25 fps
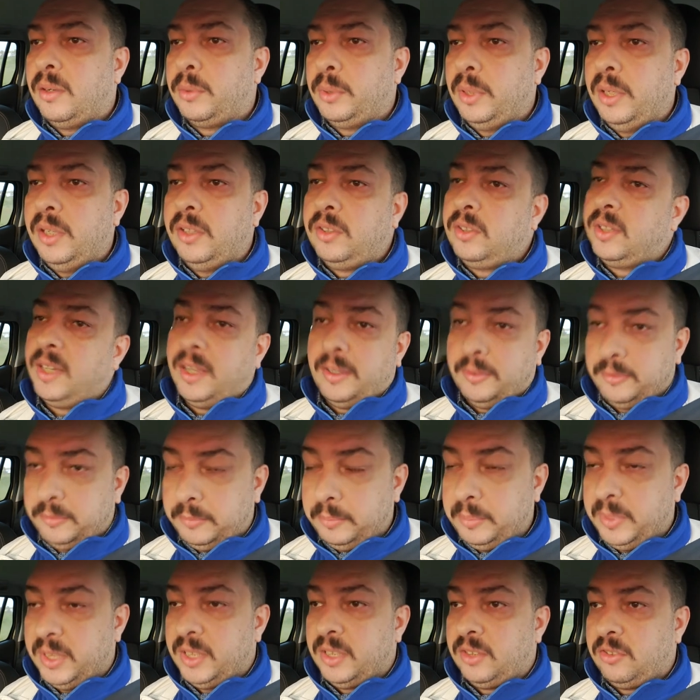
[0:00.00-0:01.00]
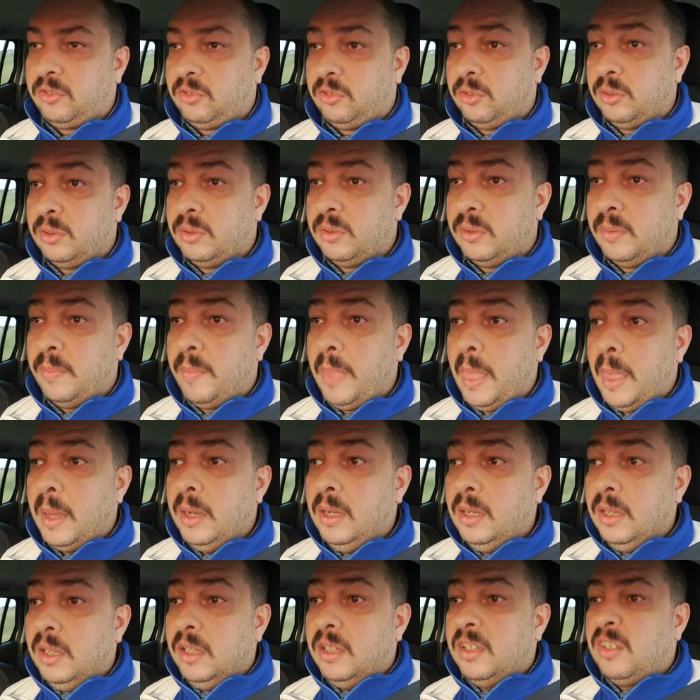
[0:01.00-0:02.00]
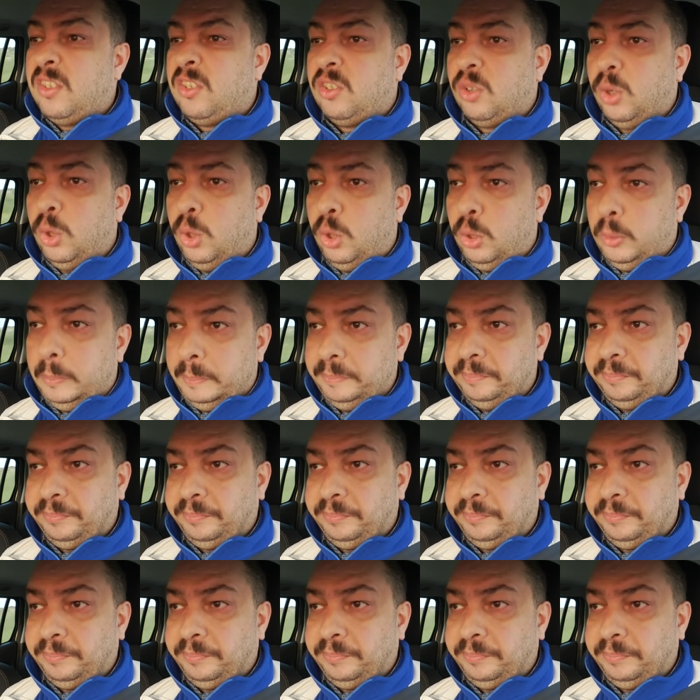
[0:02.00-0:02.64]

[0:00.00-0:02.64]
really tough person, so